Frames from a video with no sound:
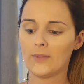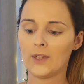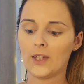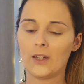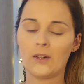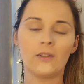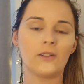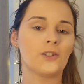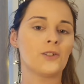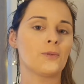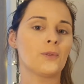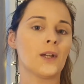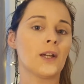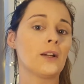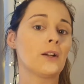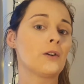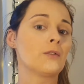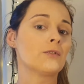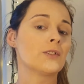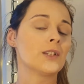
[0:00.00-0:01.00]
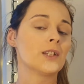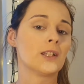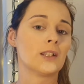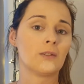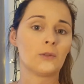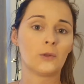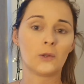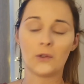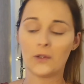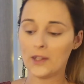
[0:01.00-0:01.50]
Gosh, I'm getting covered in
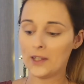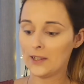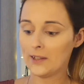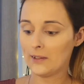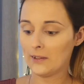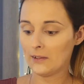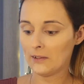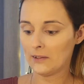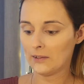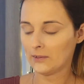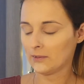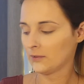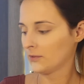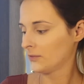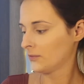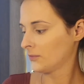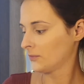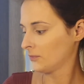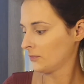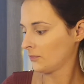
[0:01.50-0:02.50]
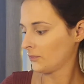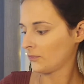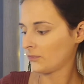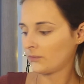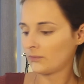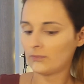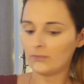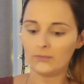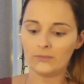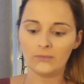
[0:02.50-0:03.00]
all of this.
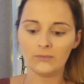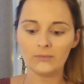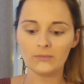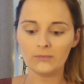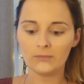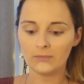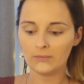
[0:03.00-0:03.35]
And